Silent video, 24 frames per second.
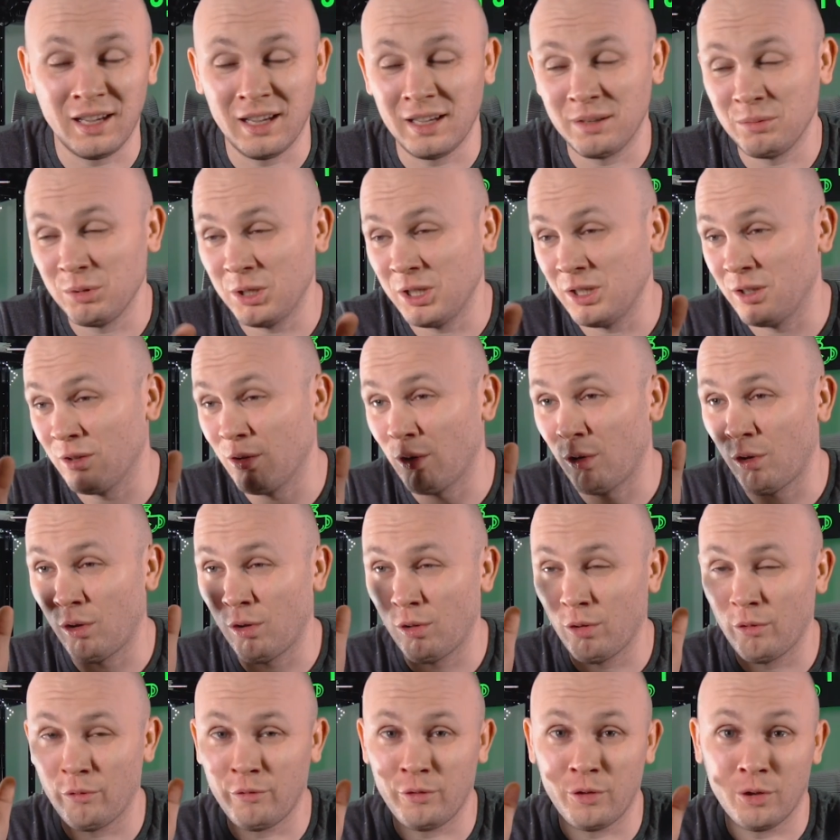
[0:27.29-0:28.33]
I mean,
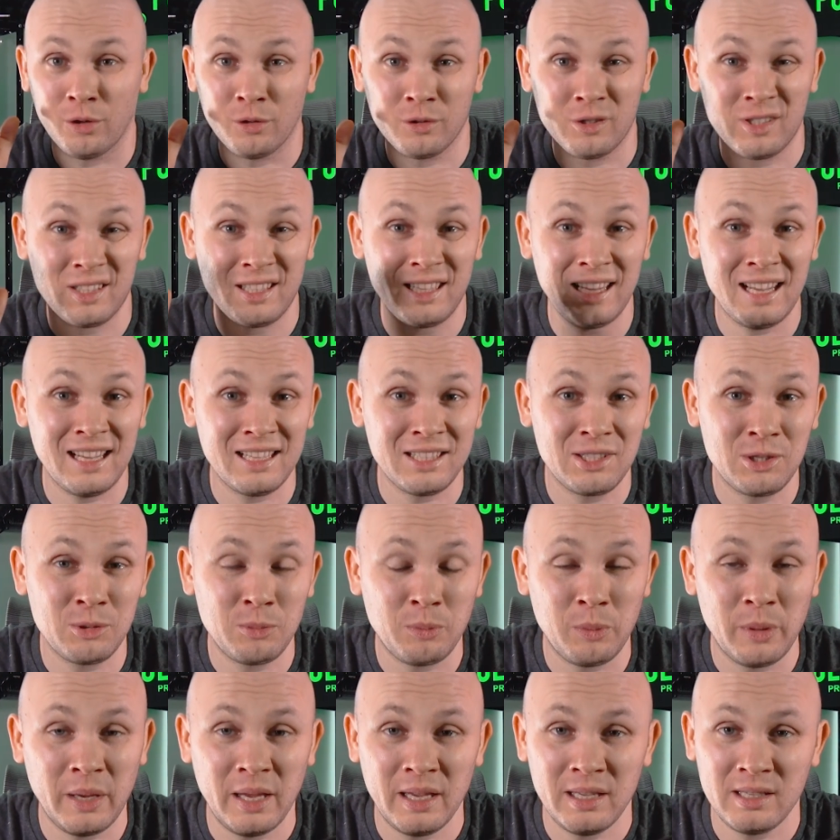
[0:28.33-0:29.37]
all of those dead
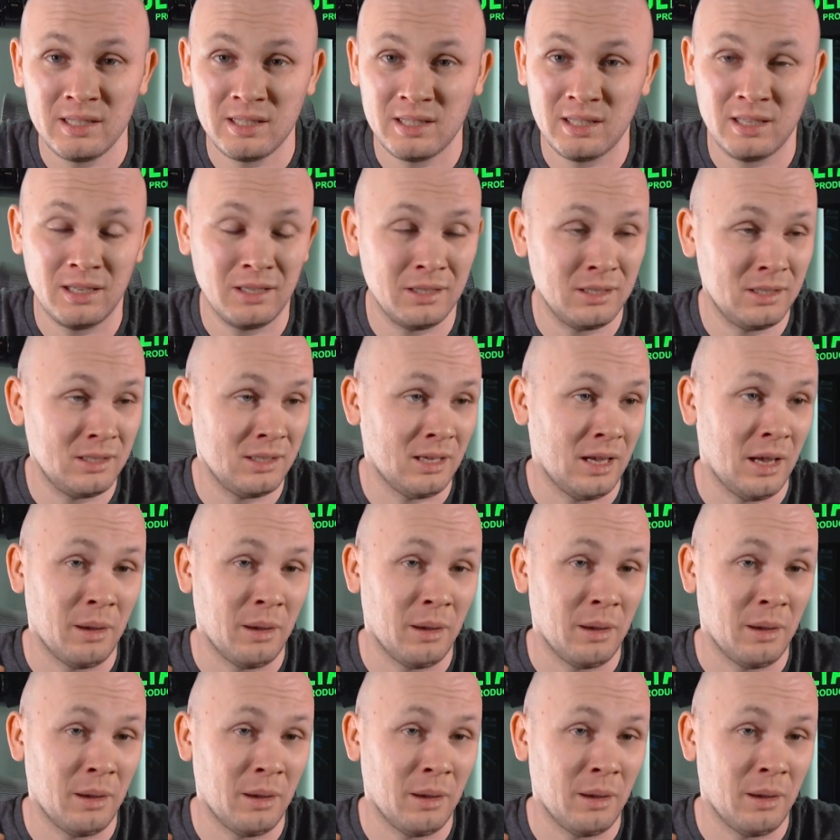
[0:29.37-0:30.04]
spaces,